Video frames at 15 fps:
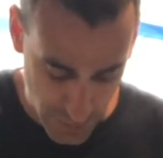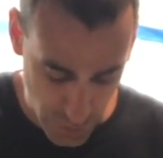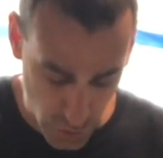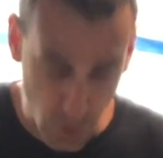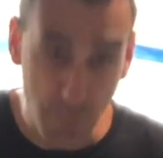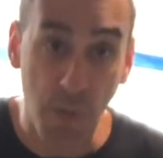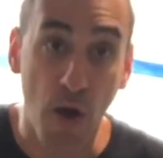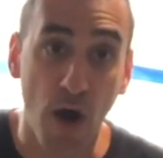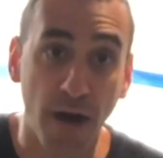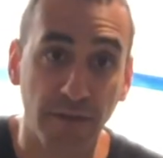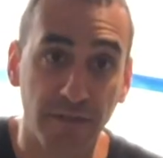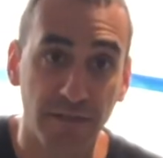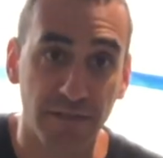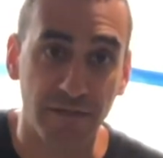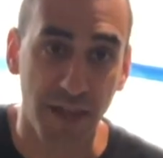Two
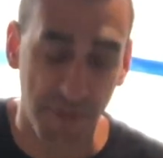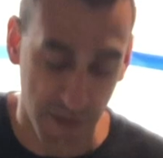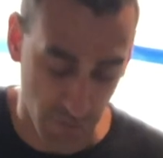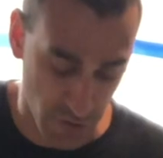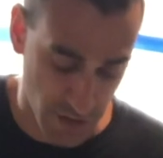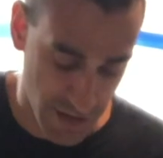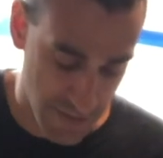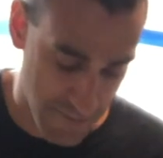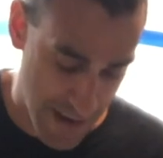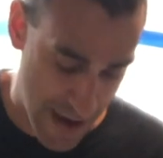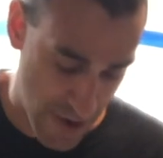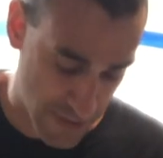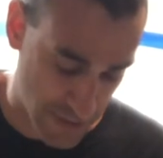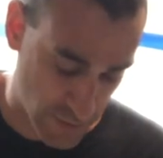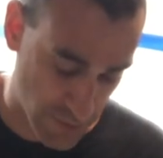parts, nothing really to
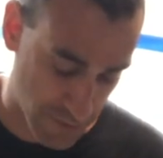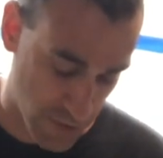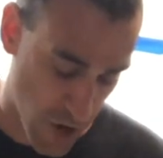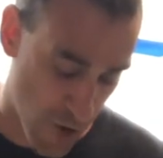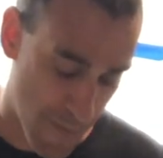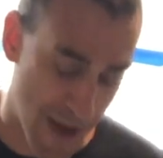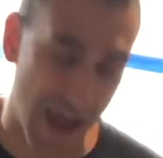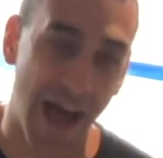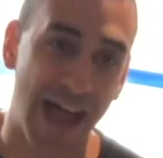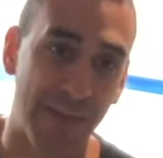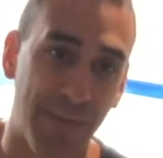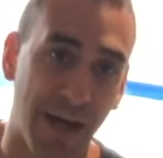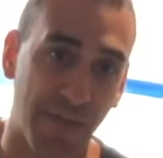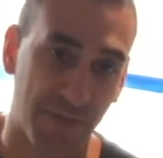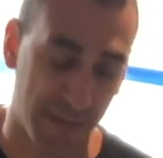mount. That's what caught my eye
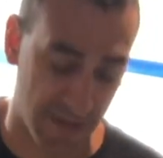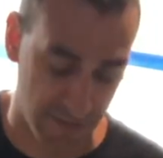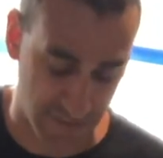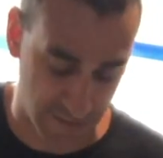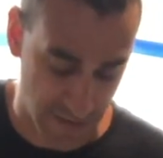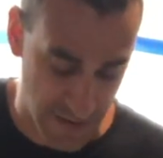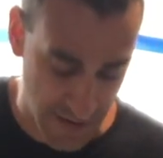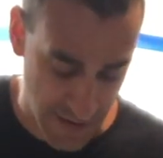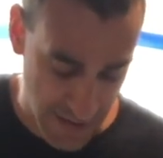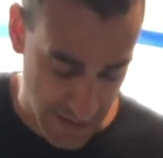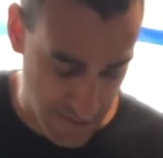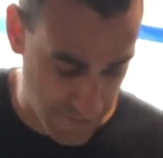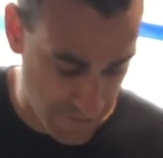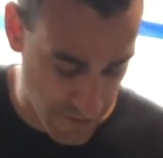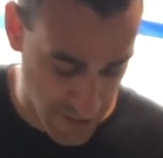about this.
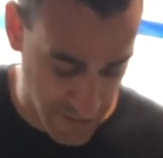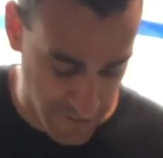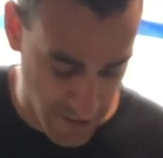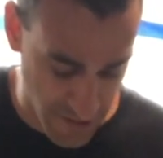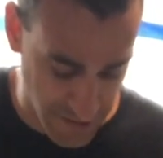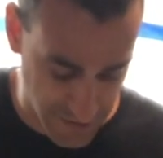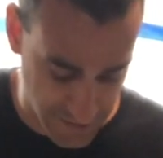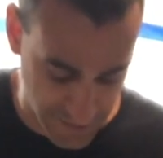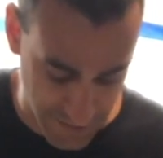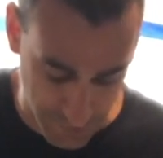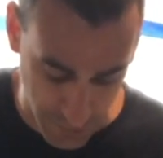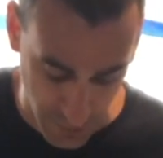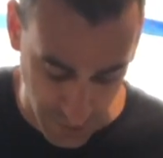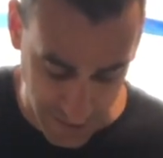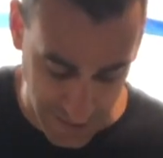A very, very
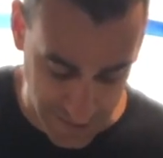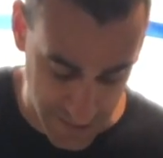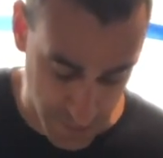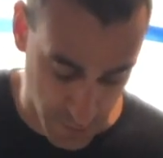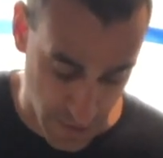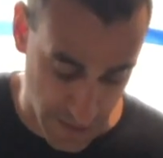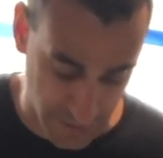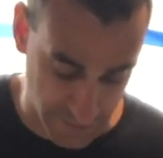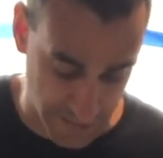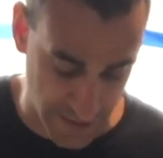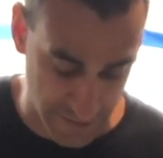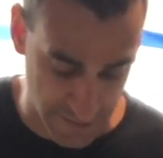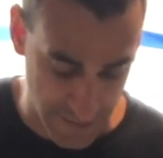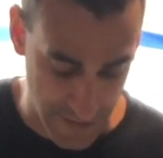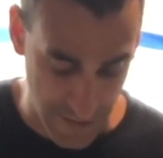simple, easy
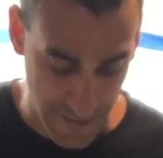process.